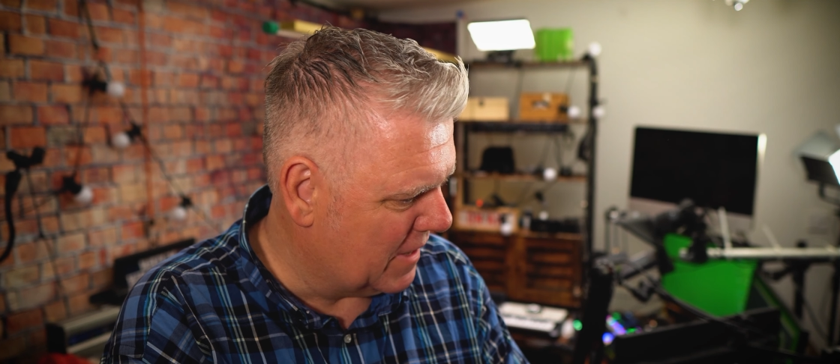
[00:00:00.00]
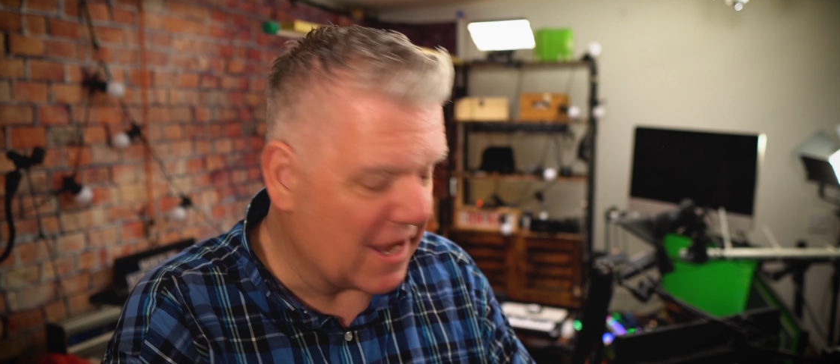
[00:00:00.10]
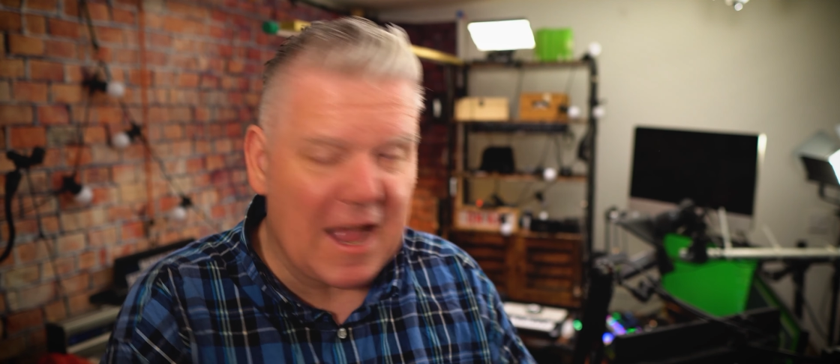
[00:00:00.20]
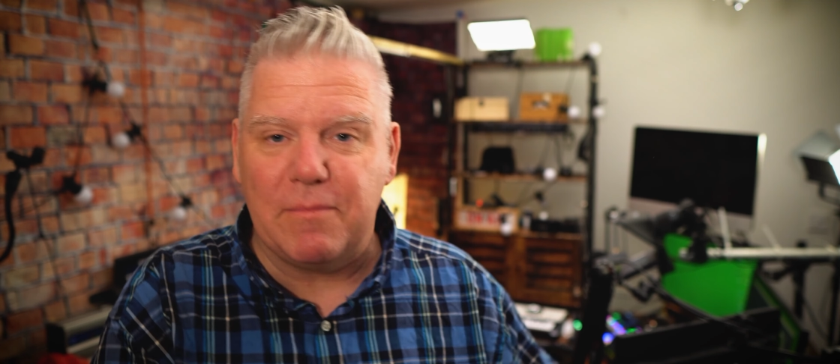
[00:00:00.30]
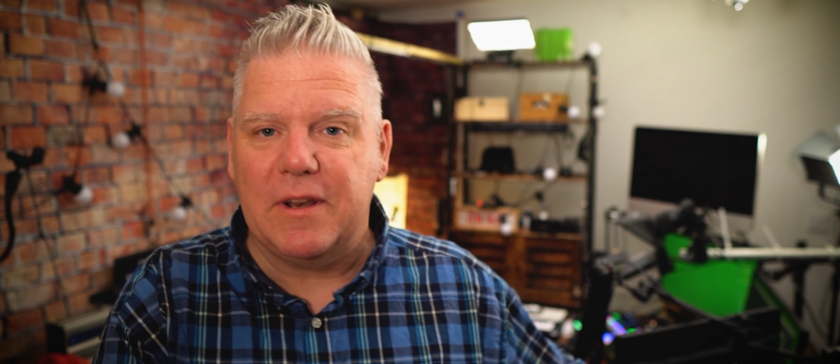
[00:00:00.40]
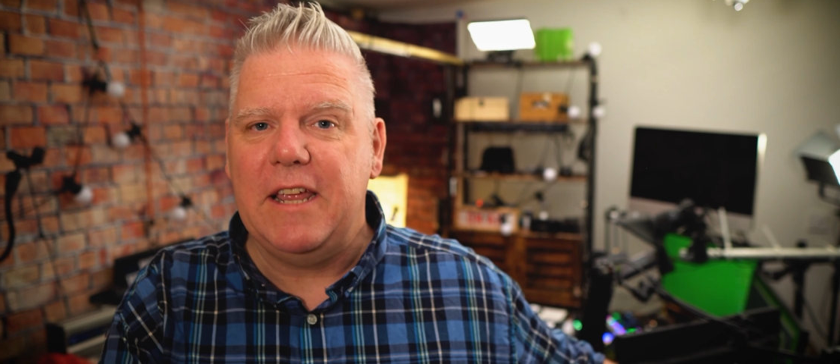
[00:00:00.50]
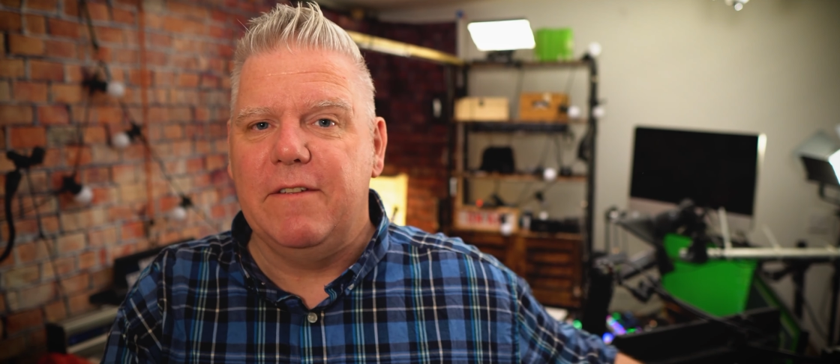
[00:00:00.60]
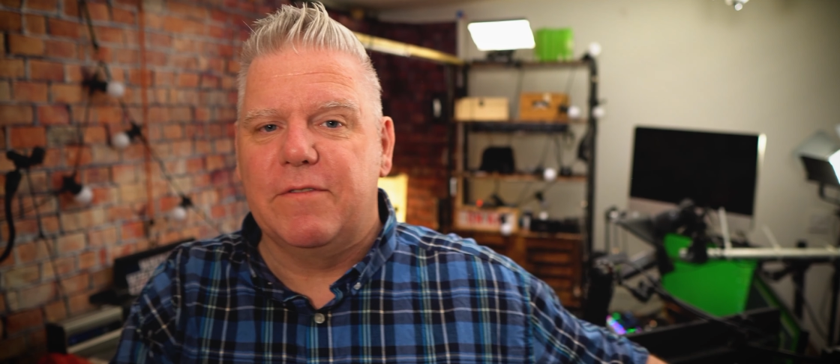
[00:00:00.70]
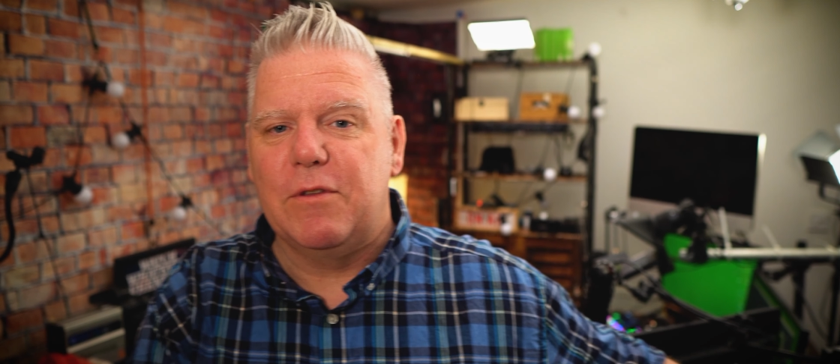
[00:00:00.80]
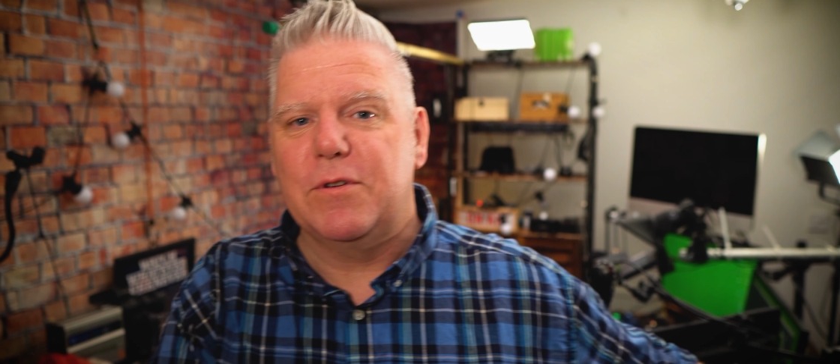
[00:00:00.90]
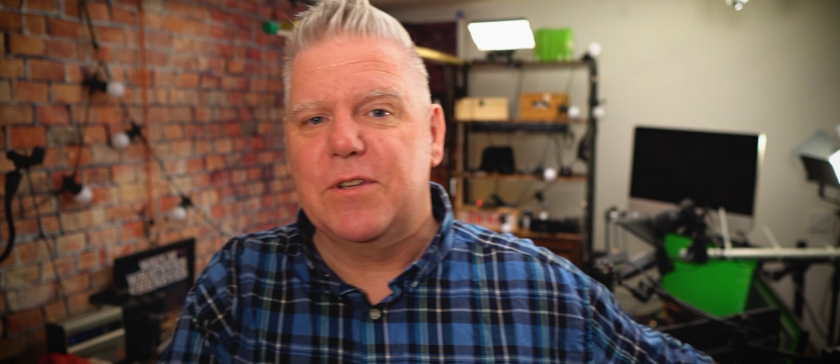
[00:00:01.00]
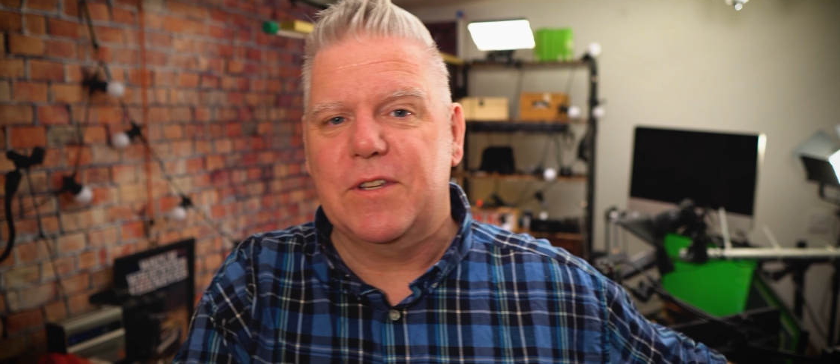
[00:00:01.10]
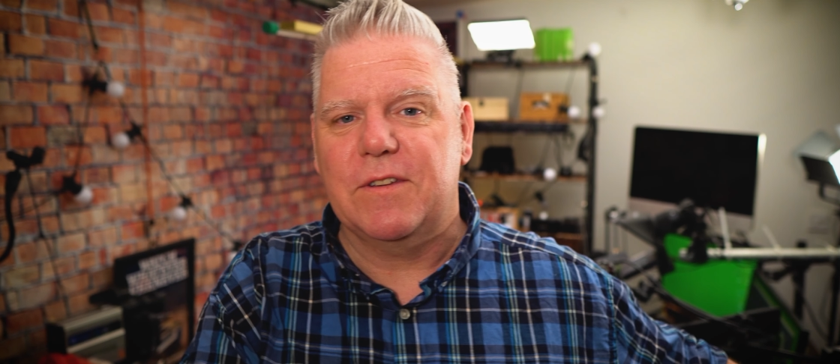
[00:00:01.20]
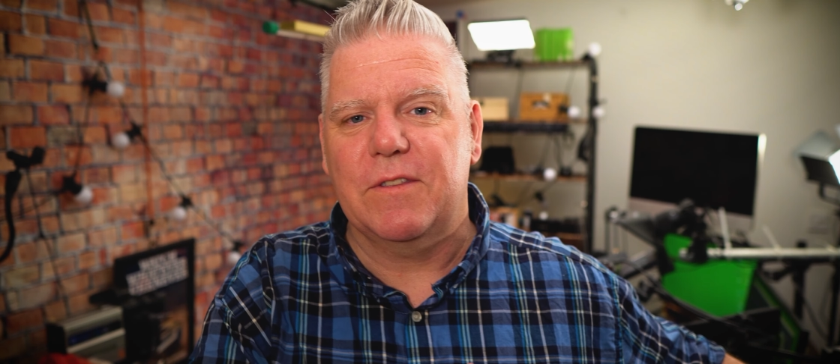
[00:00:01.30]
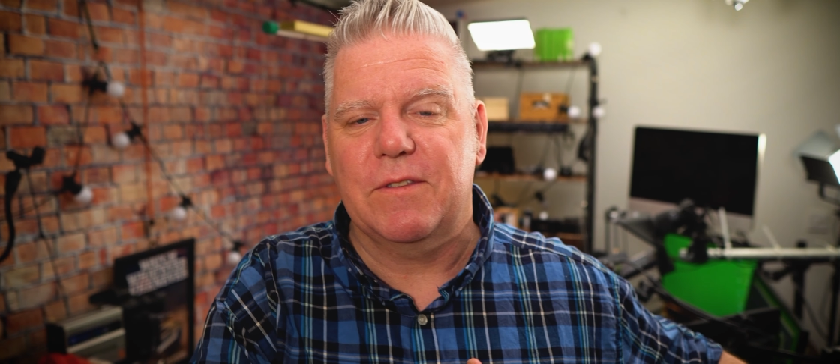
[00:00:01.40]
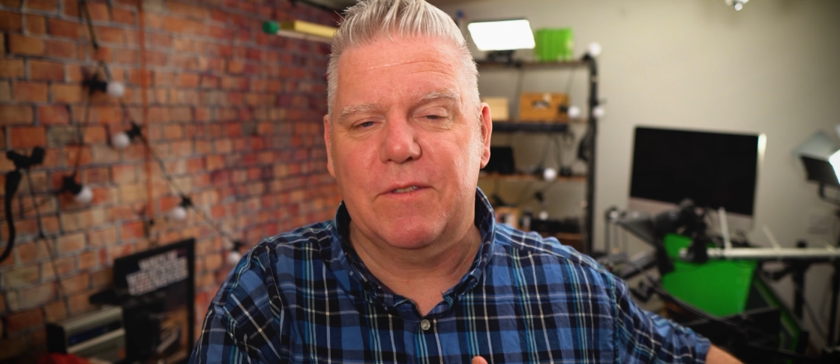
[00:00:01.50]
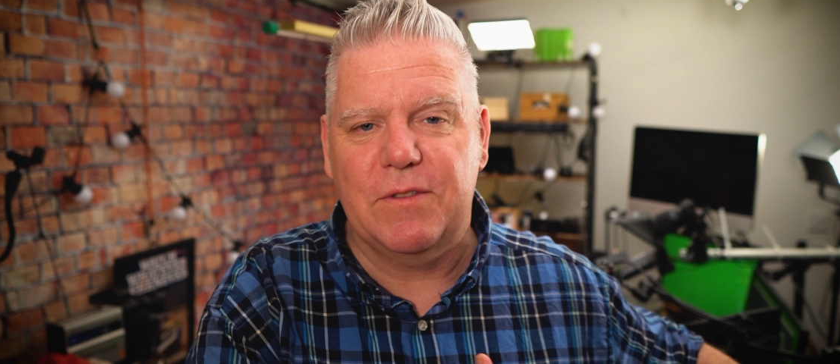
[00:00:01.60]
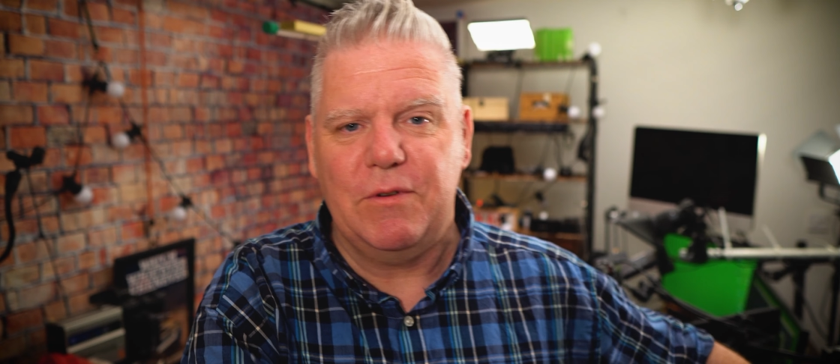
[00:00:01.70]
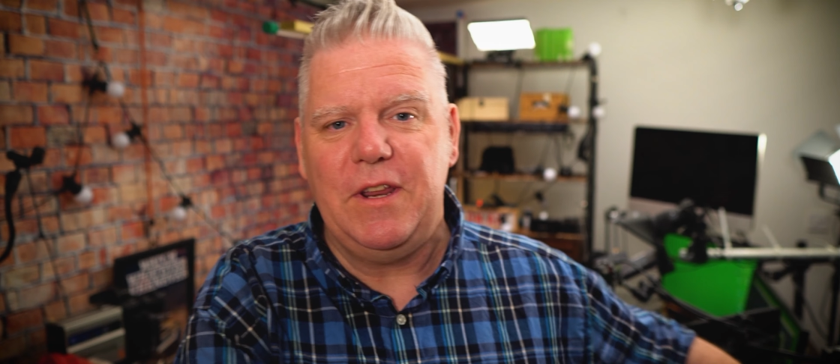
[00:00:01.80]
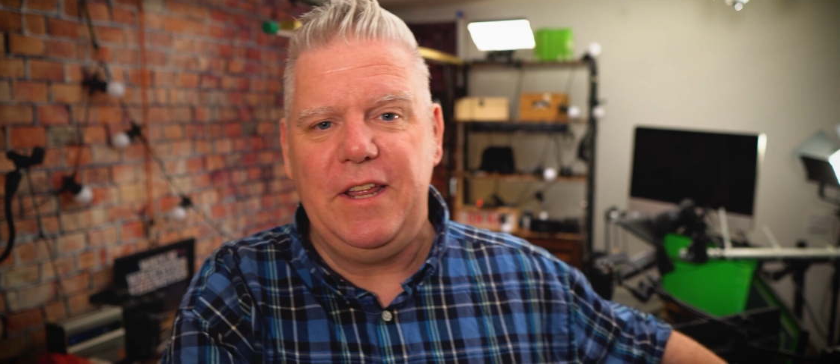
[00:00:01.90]
I can't believe those
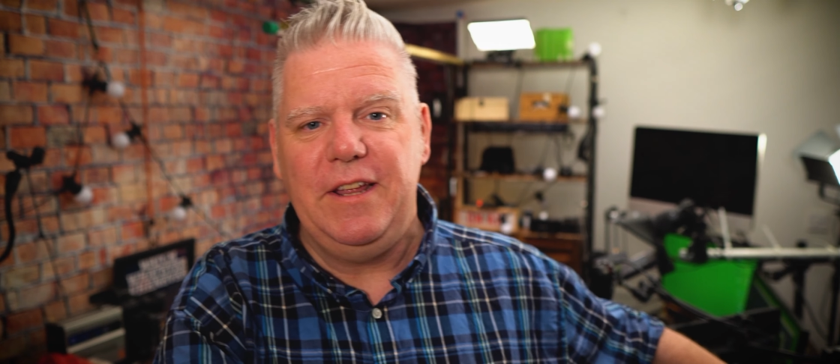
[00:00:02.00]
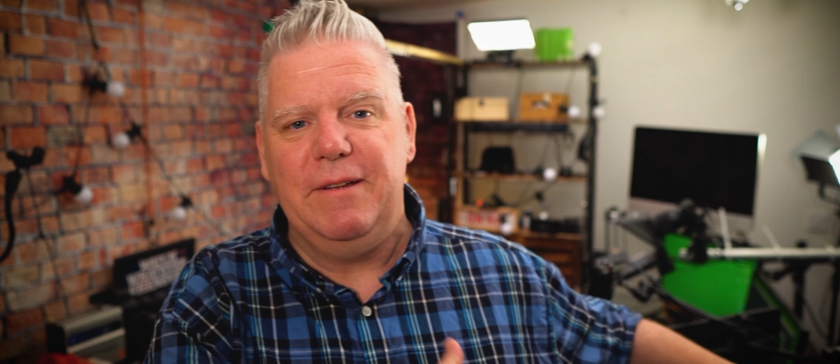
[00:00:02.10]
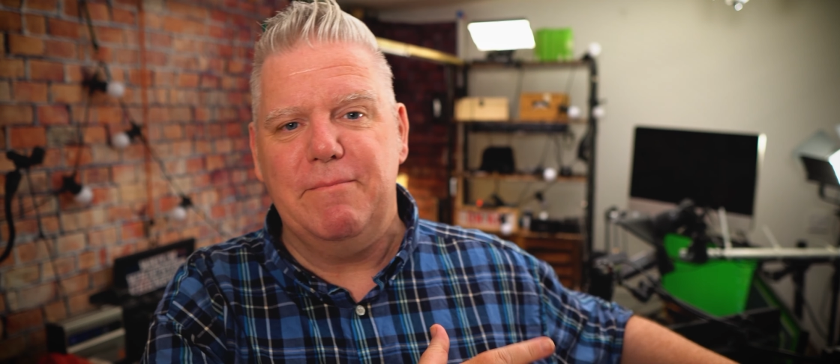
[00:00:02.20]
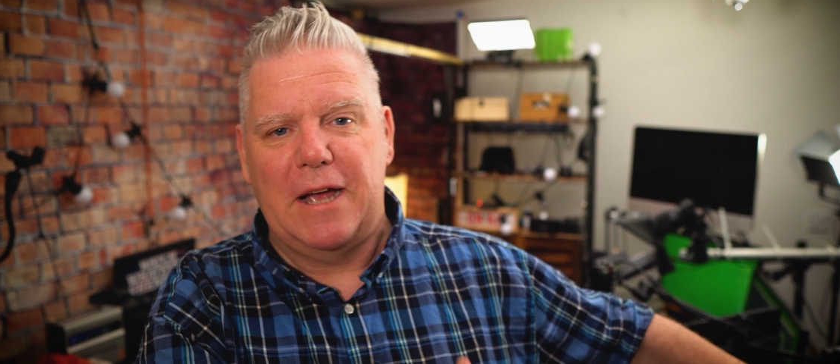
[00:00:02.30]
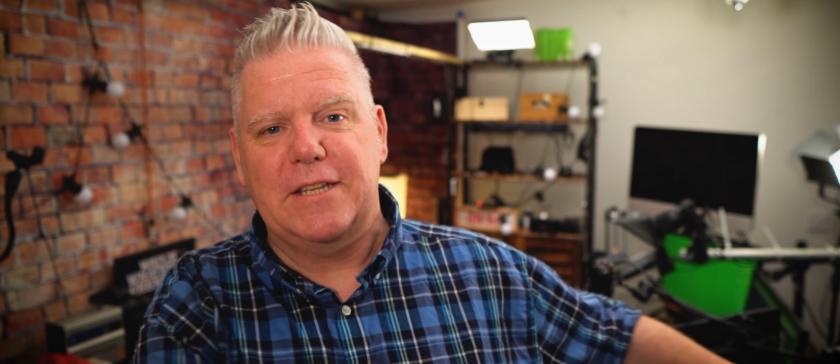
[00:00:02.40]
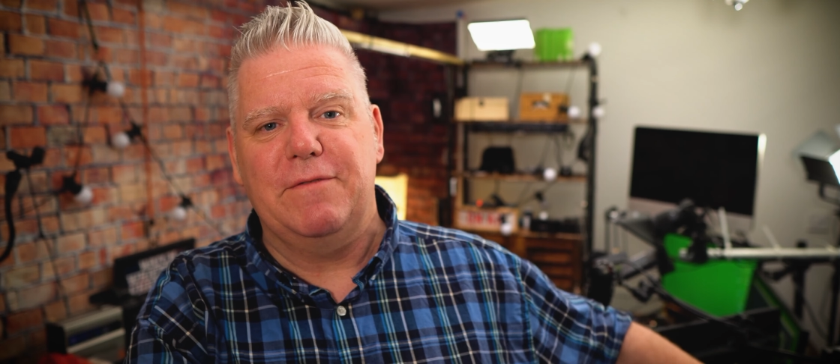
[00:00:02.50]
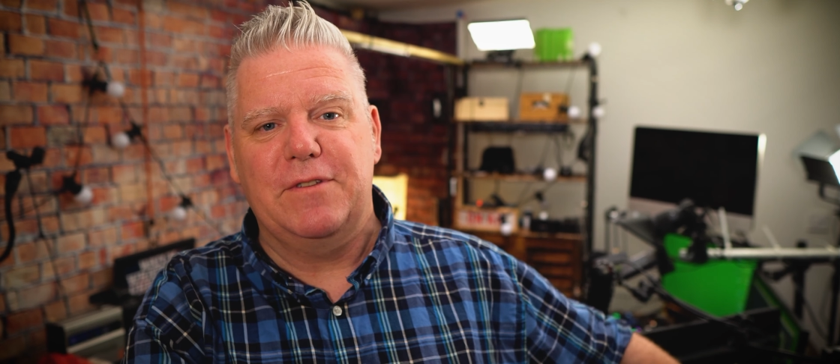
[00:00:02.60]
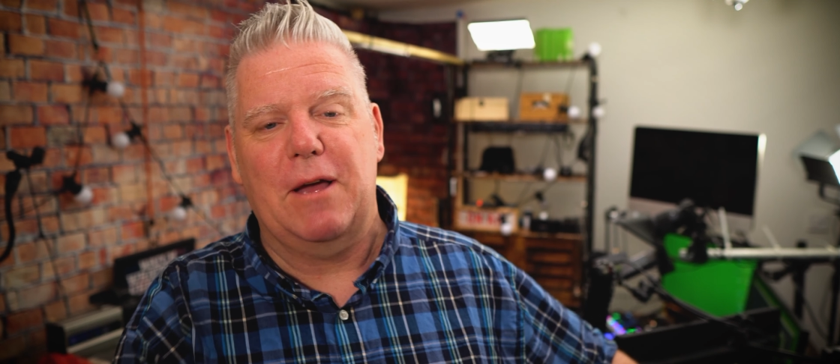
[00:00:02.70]
three massive